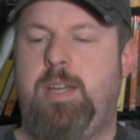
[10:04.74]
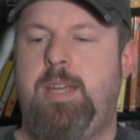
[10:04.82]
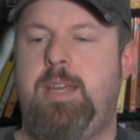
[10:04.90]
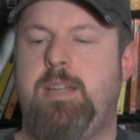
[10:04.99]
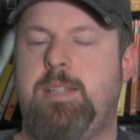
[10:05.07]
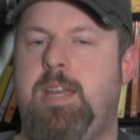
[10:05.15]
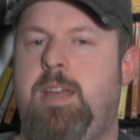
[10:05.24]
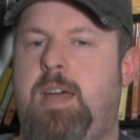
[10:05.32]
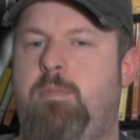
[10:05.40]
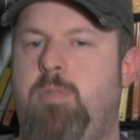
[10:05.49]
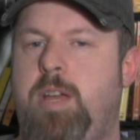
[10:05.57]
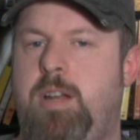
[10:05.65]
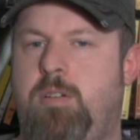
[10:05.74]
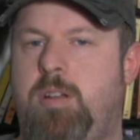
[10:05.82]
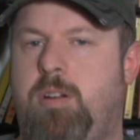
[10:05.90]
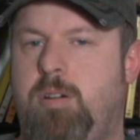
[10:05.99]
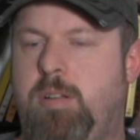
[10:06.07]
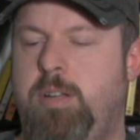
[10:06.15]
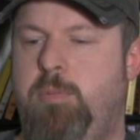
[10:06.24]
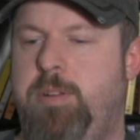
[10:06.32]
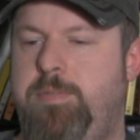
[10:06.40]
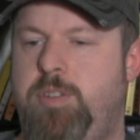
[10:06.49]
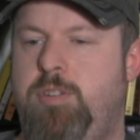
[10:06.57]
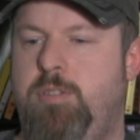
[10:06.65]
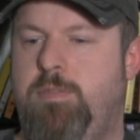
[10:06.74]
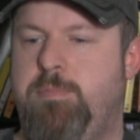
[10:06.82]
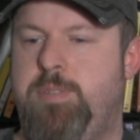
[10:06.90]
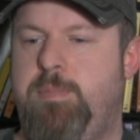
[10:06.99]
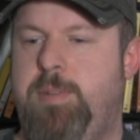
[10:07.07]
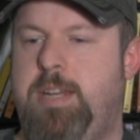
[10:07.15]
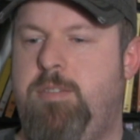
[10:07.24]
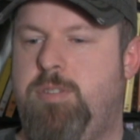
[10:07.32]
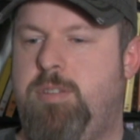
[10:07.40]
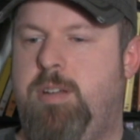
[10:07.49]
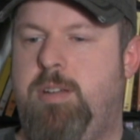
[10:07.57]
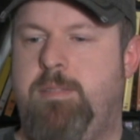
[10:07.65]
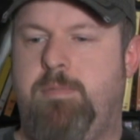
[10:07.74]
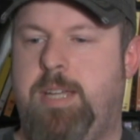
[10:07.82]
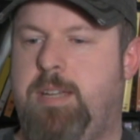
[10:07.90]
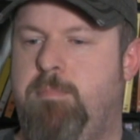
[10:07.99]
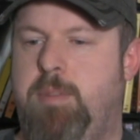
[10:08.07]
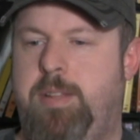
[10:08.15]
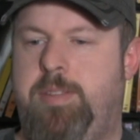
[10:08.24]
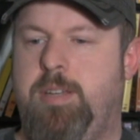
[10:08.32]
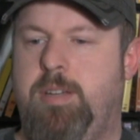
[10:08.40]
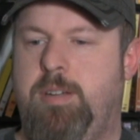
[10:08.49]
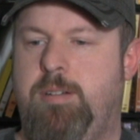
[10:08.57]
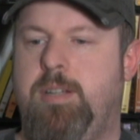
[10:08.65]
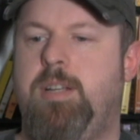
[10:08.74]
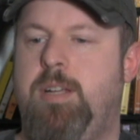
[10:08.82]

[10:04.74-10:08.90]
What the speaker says: Okay, yeah, because I read an early review from somebody who saw it like a month ago.